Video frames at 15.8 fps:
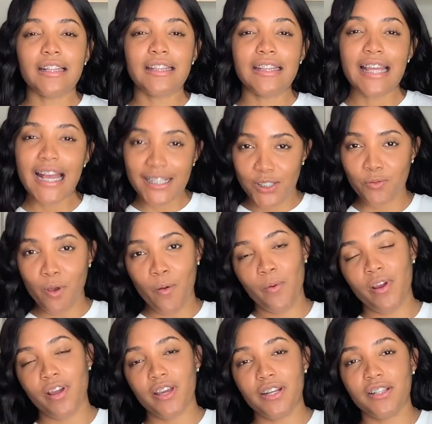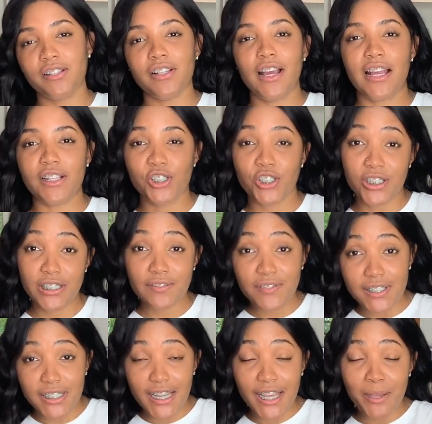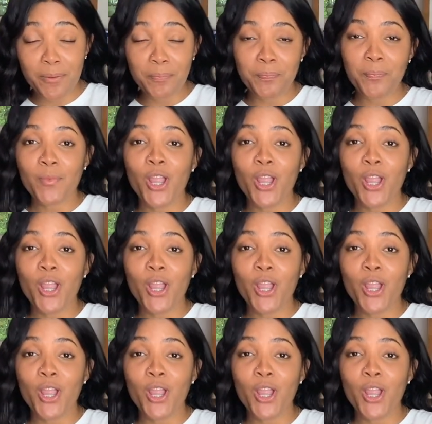That's what we're gonna achieve today.